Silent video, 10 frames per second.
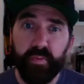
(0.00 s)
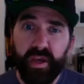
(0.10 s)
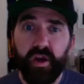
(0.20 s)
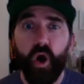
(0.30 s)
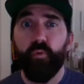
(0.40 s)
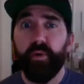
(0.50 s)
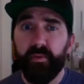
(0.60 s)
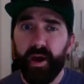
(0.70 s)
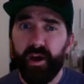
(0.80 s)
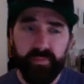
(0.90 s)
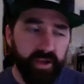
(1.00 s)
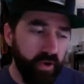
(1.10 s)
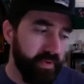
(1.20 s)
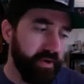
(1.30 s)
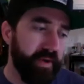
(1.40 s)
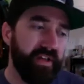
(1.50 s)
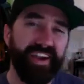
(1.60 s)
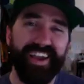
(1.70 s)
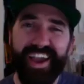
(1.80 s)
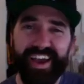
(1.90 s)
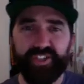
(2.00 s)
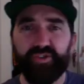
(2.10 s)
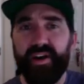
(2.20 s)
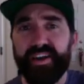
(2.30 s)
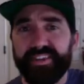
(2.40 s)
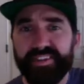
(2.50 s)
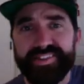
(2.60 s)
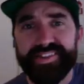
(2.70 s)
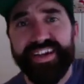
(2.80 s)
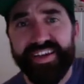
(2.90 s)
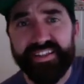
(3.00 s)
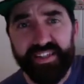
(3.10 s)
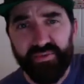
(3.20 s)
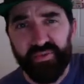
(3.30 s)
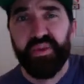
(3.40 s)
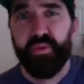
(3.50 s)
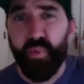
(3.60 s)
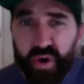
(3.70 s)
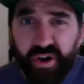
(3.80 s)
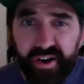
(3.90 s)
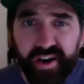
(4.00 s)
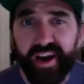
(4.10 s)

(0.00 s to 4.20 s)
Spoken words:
being open about like, hey, I tried this thing, it didn't really work.